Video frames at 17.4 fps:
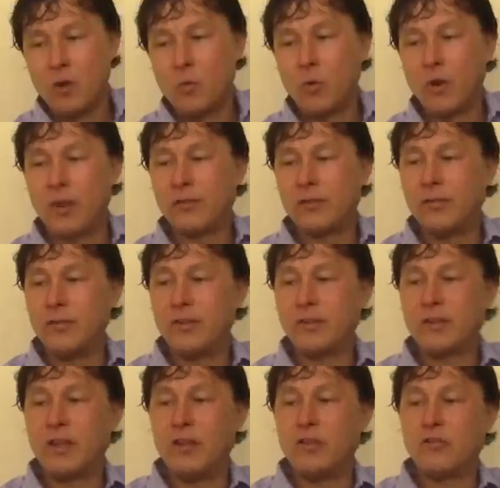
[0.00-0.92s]
Whereas in
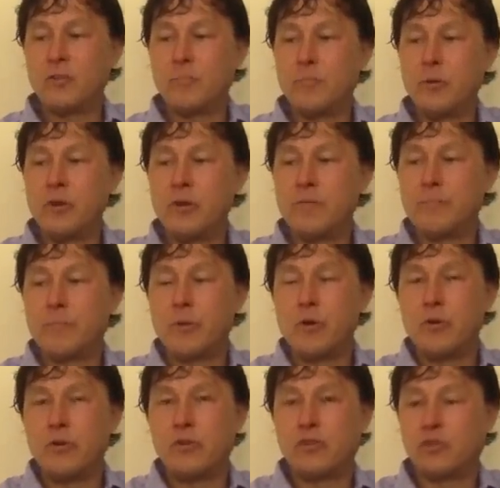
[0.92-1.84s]
this case, you're putting
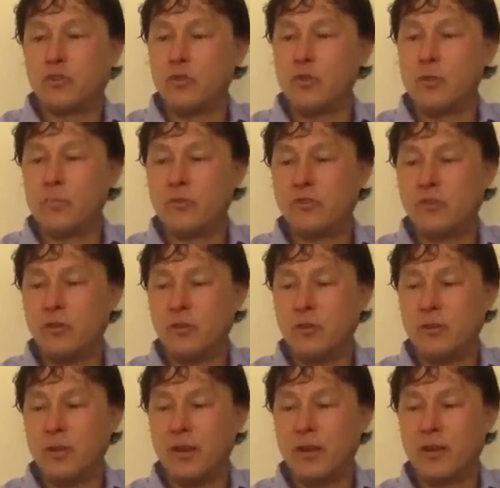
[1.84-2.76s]
produce through the
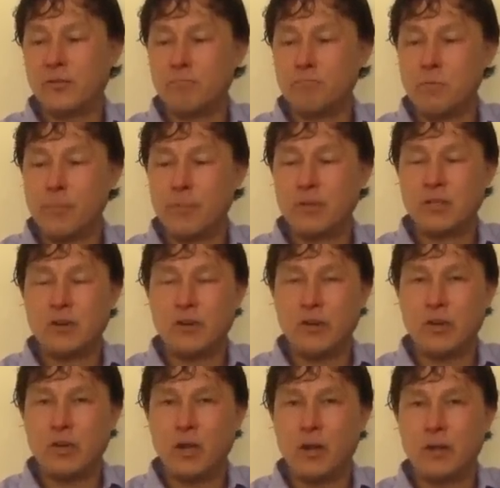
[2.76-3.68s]
machine, it has
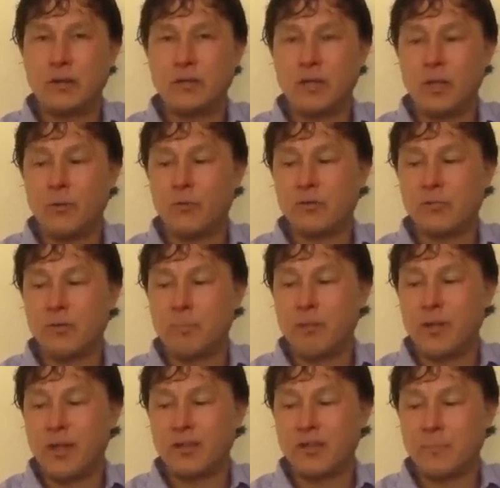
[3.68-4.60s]
momentary contact with some of
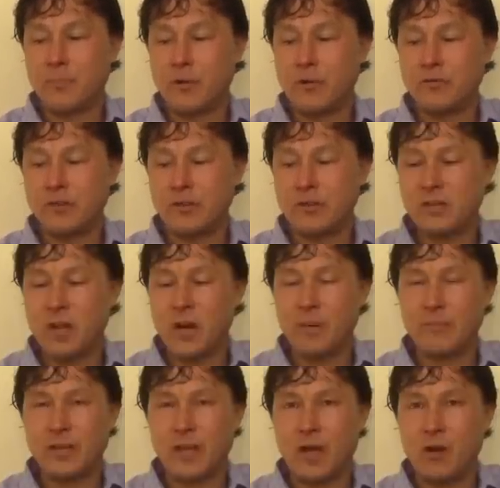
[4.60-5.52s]
the plastic parts, it
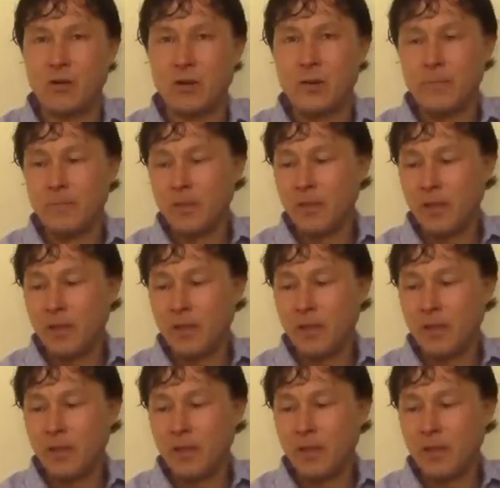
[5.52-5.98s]
comes out,